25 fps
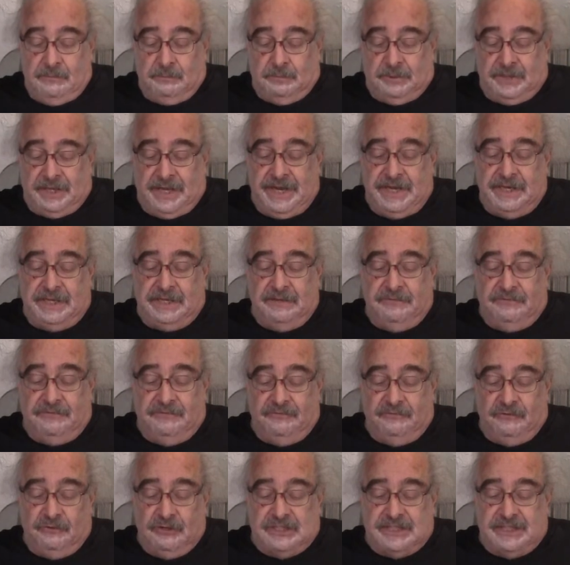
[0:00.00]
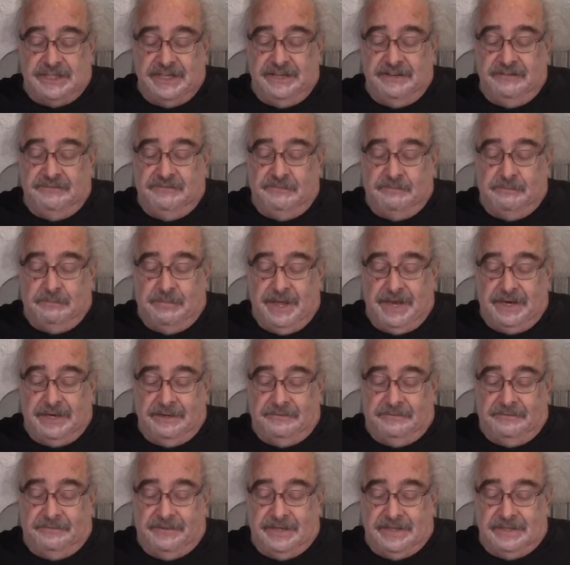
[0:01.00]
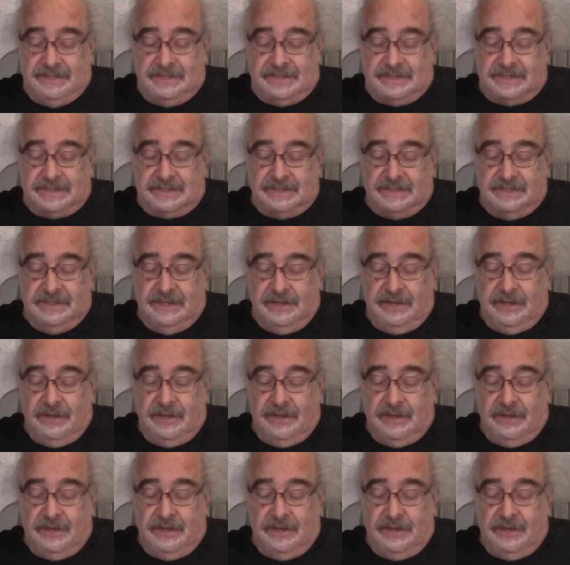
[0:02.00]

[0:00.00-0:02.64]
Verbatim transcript: plaintiff received benefits